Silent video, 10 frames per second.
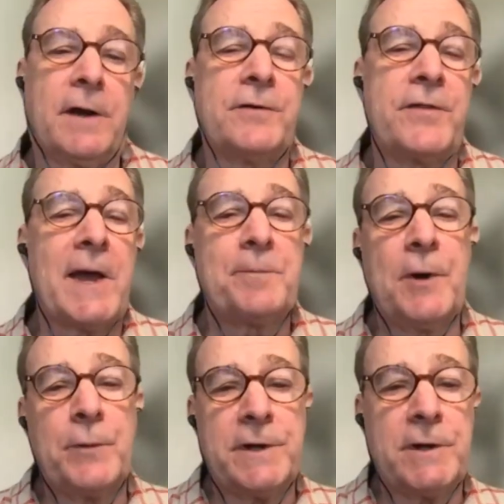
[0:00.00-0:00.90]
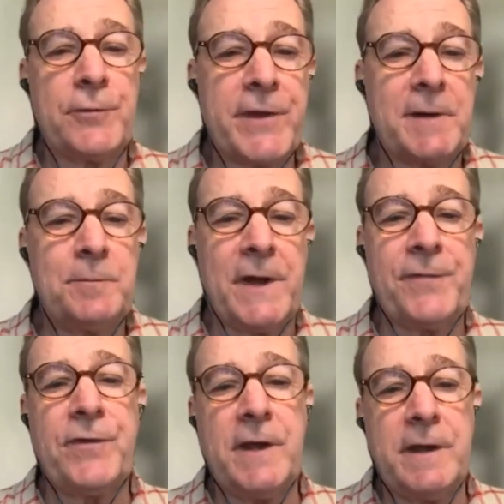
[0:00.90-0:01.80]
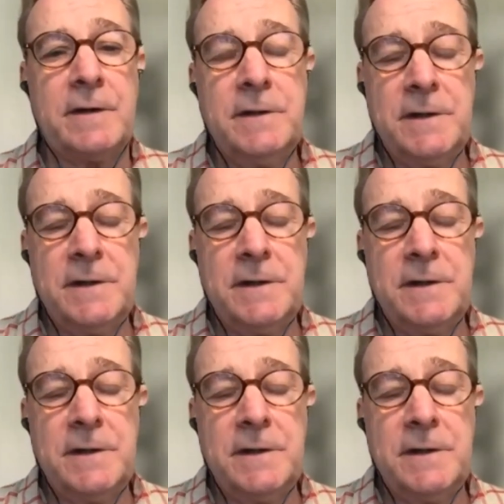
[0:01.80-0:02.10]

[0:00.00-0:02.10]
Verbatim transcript: only that, but we know that methane